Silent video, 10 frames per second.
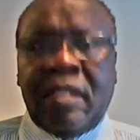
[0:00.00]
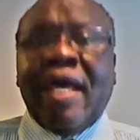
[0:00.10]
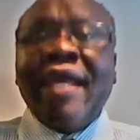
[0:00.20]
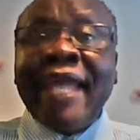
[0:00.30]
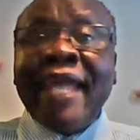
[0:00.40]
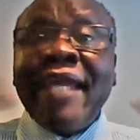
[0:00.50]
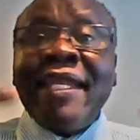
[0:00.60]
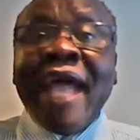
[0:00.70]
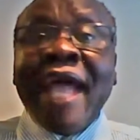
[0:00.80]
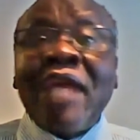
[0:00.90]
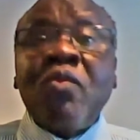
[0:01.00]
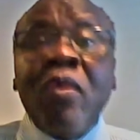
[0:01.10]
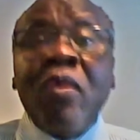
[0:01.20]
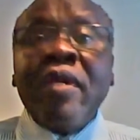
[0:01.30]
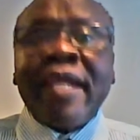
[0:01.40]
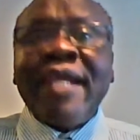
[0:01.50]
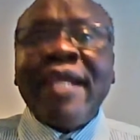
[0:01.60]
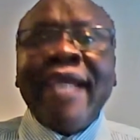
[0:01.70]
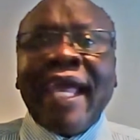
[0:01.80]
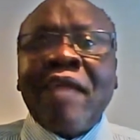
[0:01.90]
and then that will really
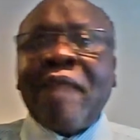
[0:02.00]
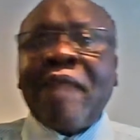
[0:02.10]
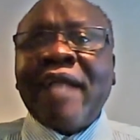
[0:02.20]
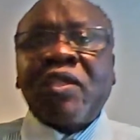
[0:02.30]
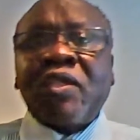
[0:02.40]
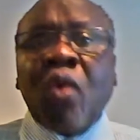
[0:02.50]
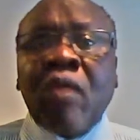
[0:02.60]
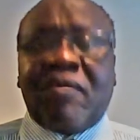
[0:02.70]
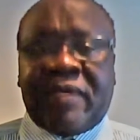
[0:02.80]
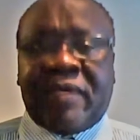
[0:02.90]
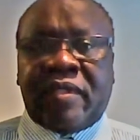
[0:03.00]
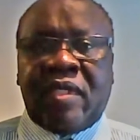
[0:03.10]
help us, all of us.